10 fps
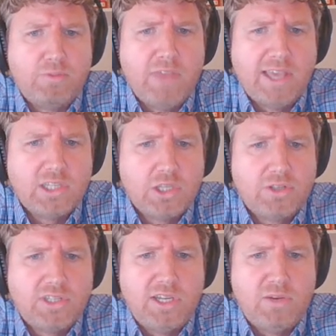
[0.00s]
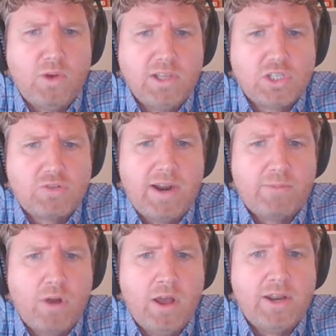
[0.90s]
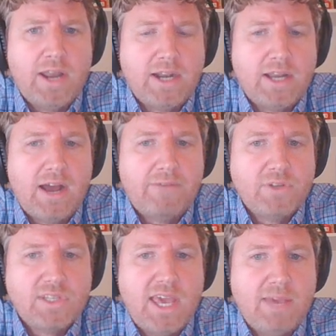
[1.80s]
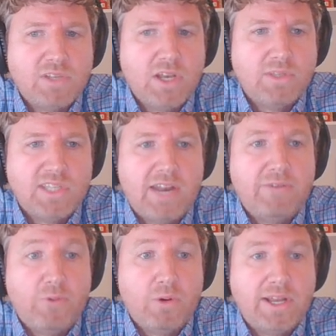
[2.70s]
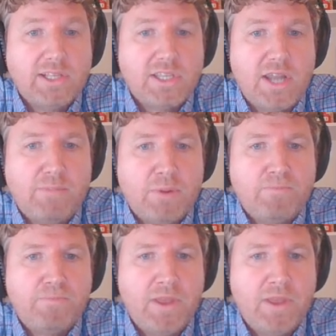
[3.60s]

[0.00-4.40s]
nice thirteen and one straight-up run in non-conference games, going ten and four against the number.